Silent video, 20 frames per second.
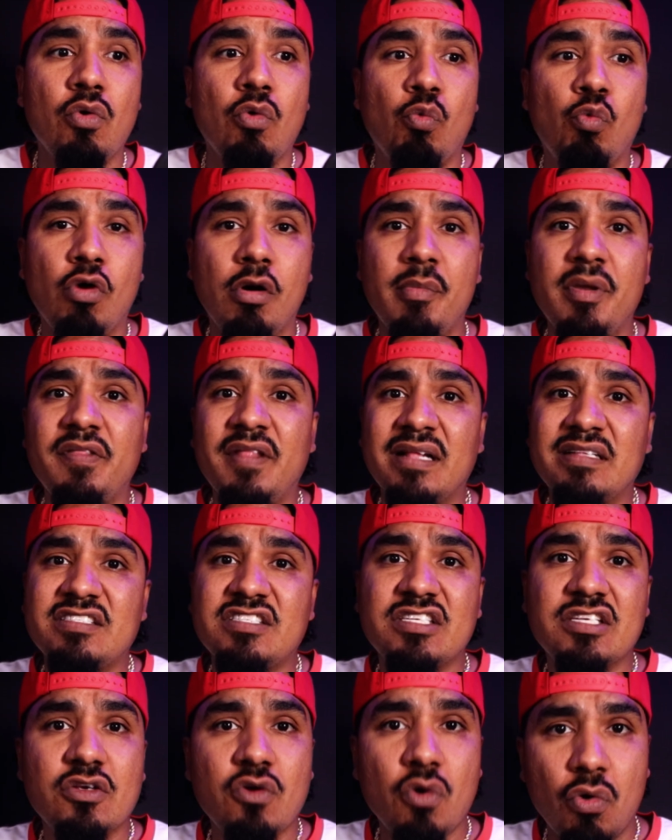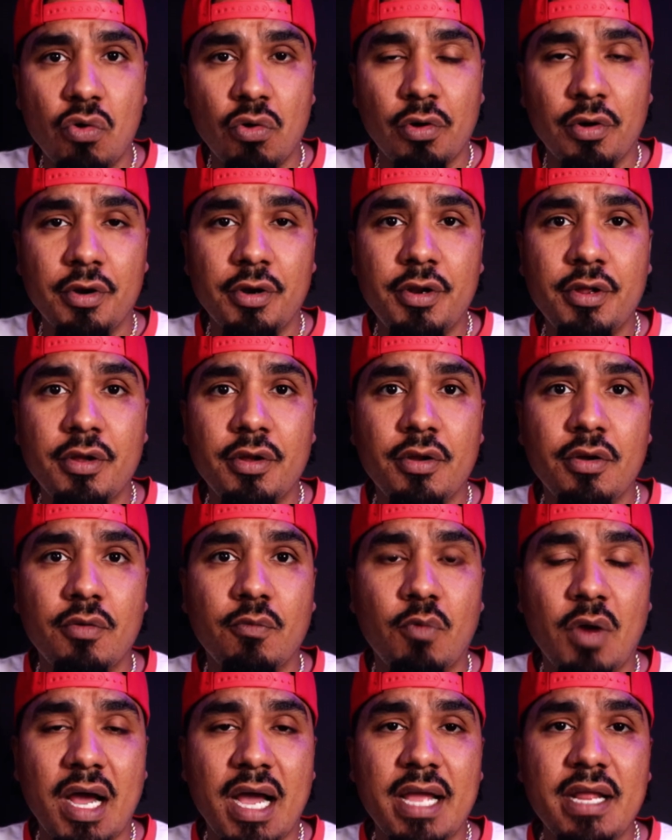woman that's scorned,
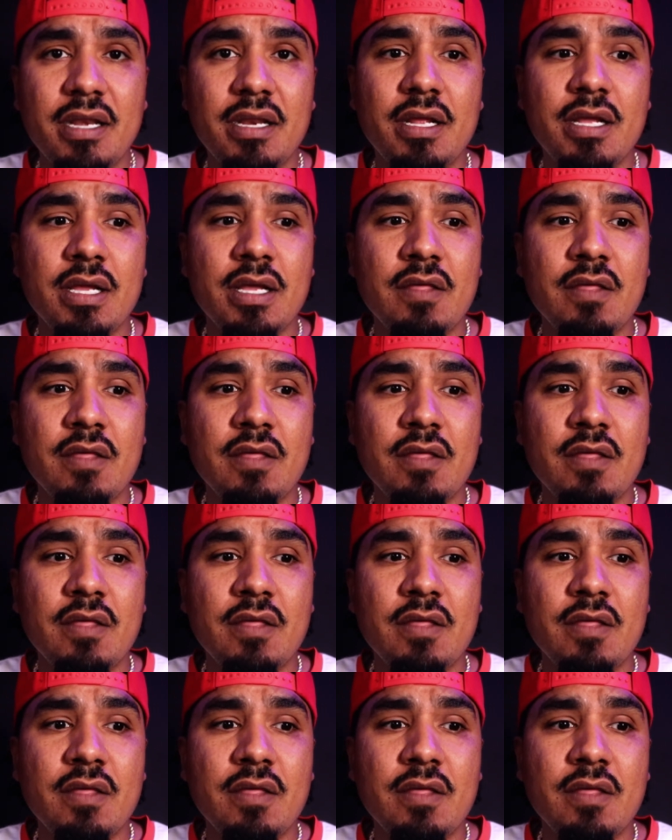right?